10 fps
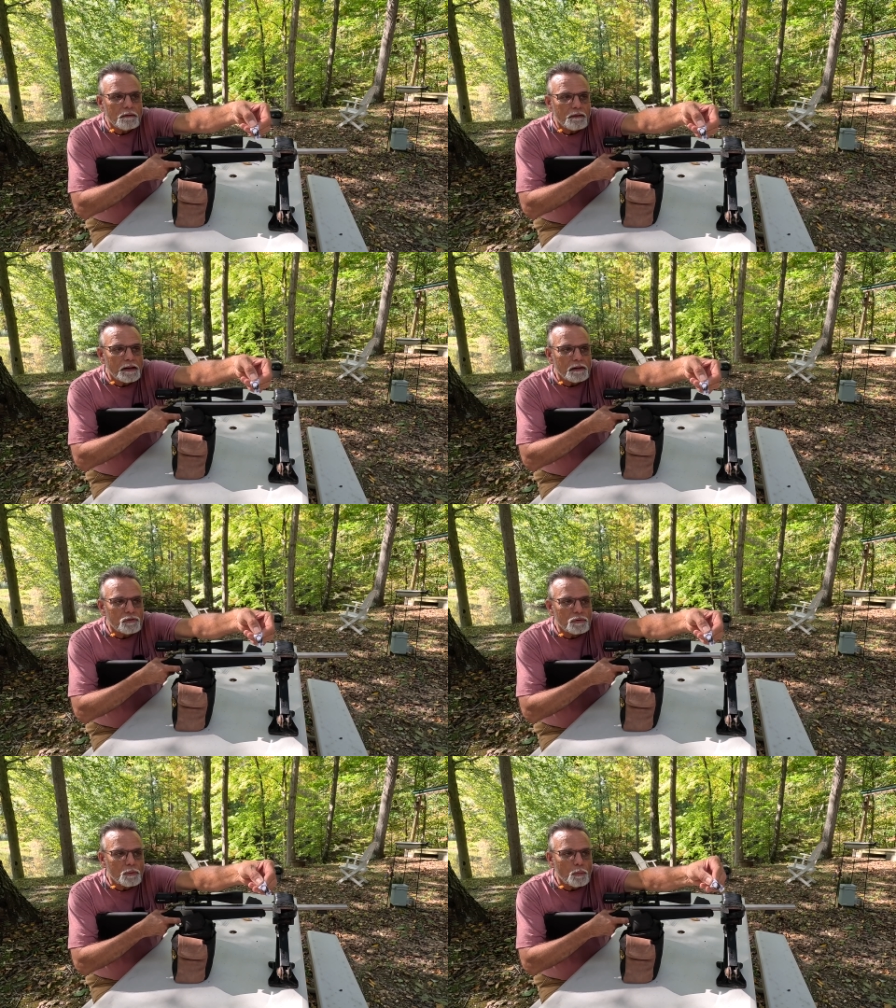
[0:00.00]
That
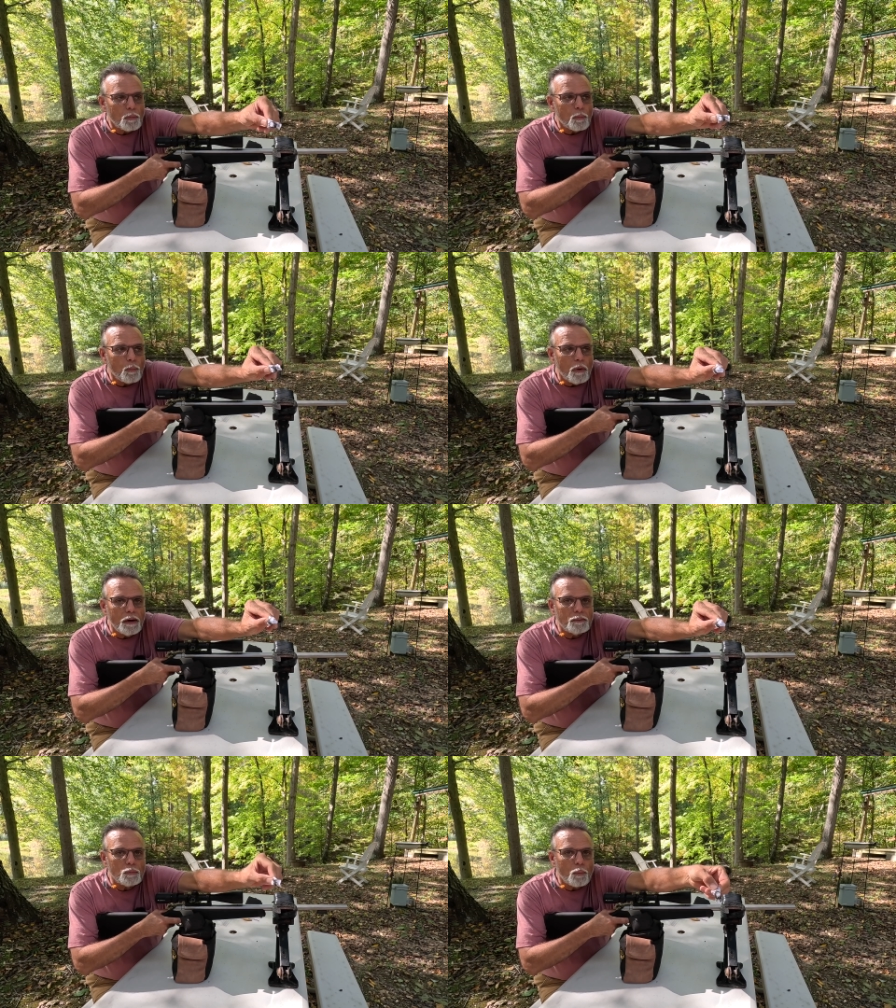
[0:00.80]
is
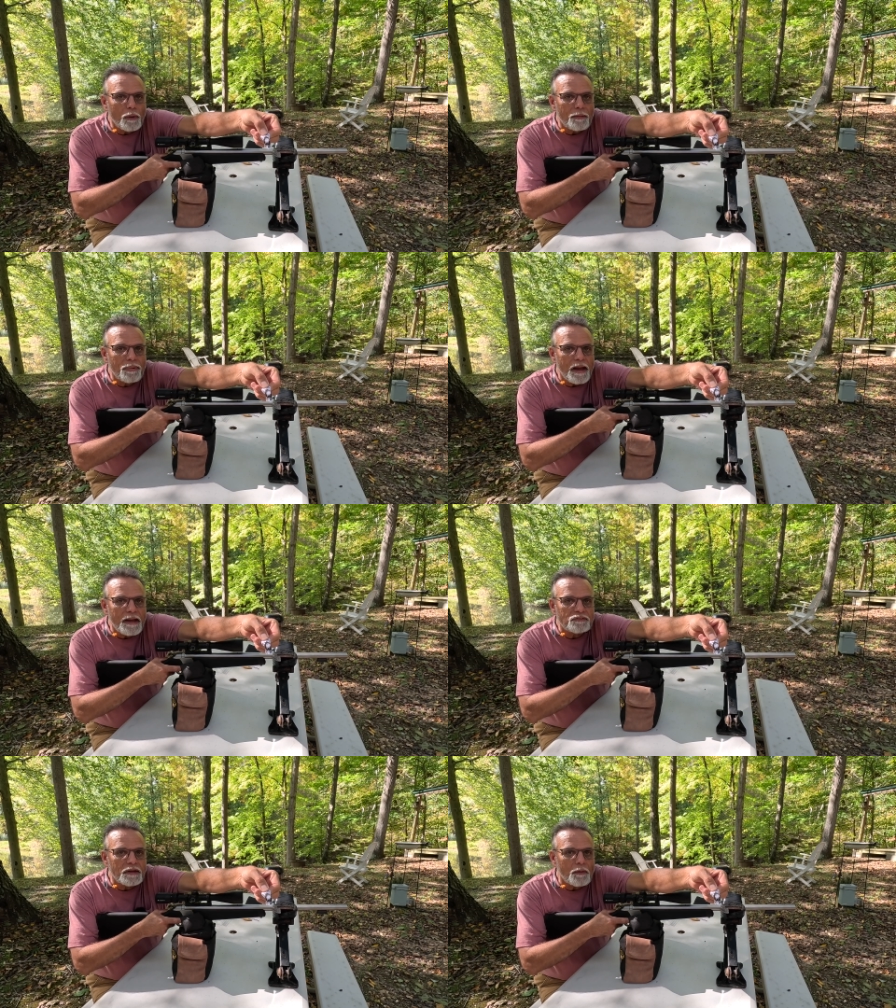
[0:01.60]
one wet
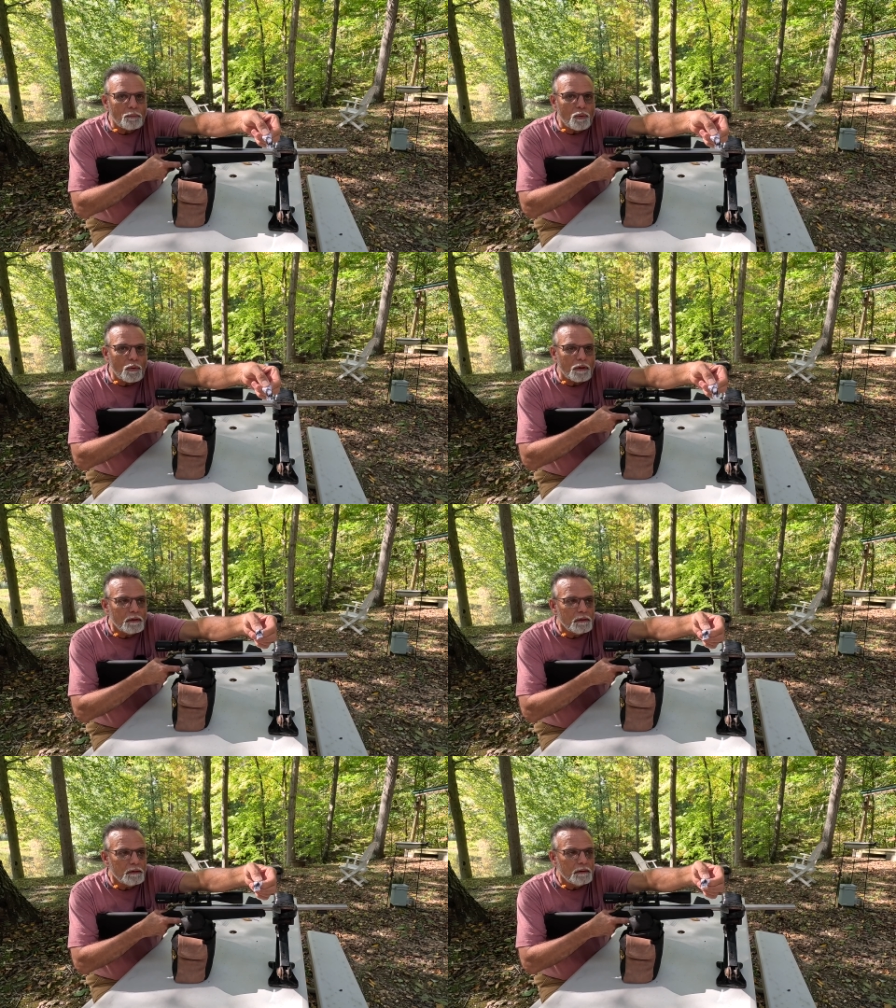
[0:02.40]
patch down the bore.
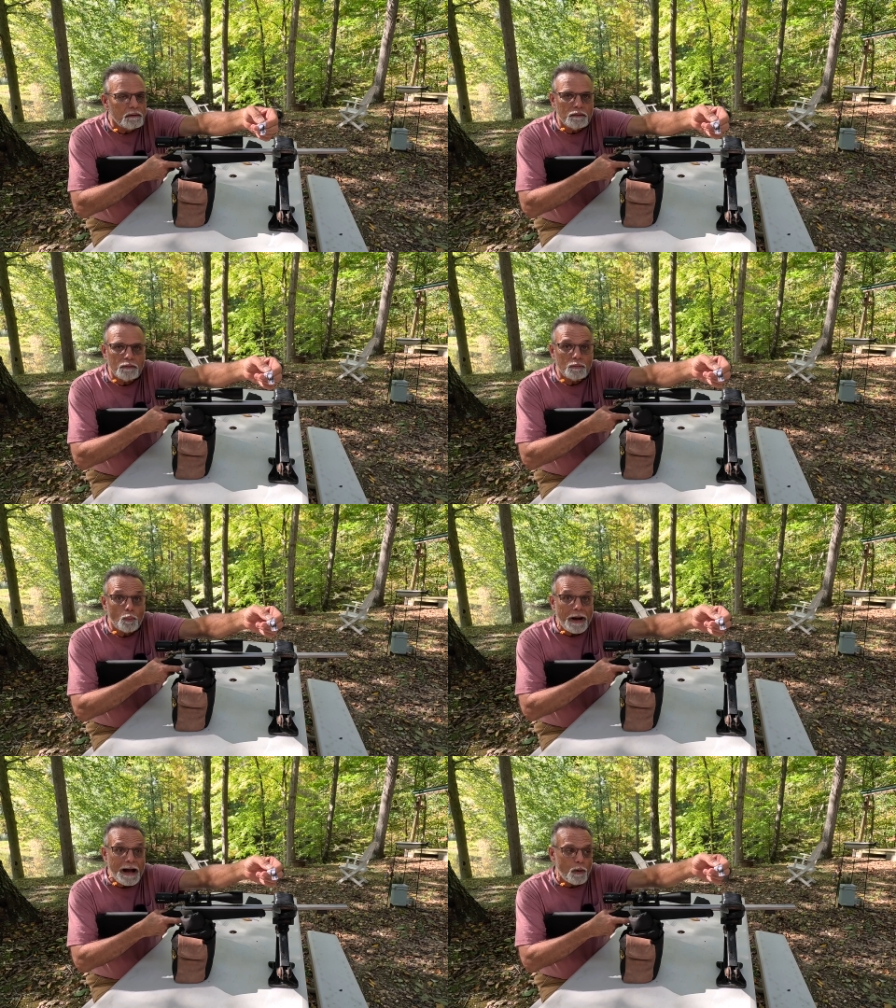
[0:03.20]

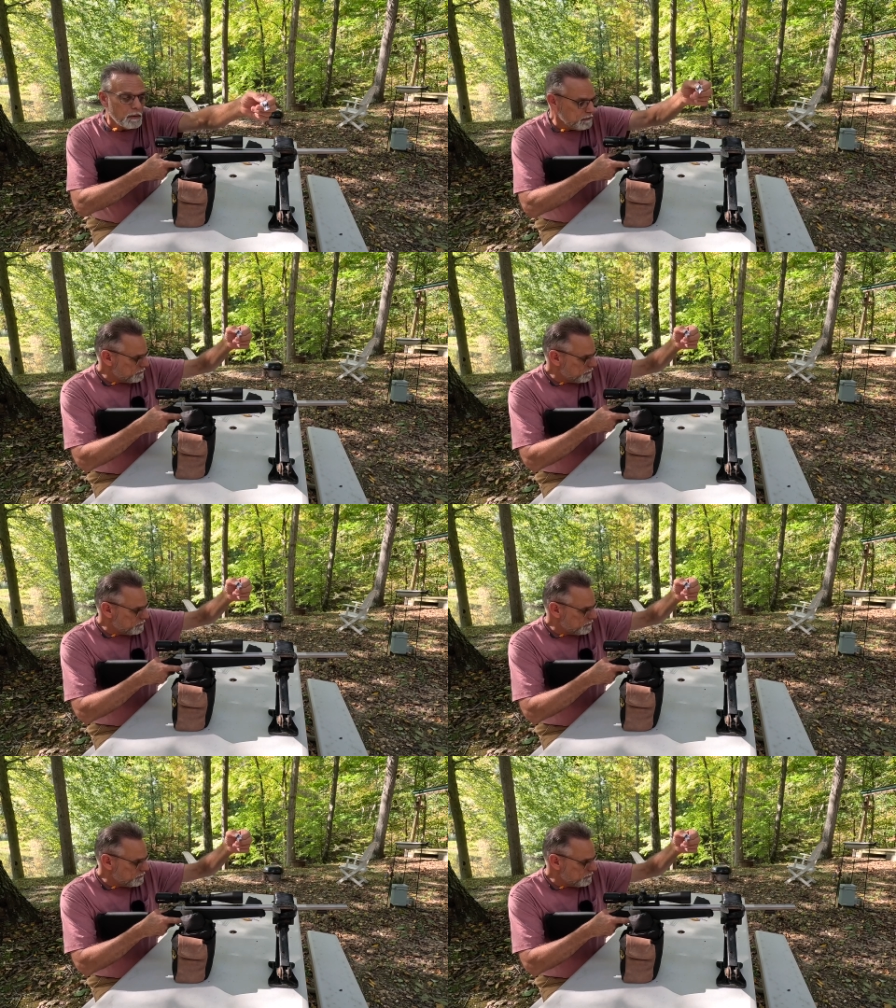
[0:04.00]
Wow.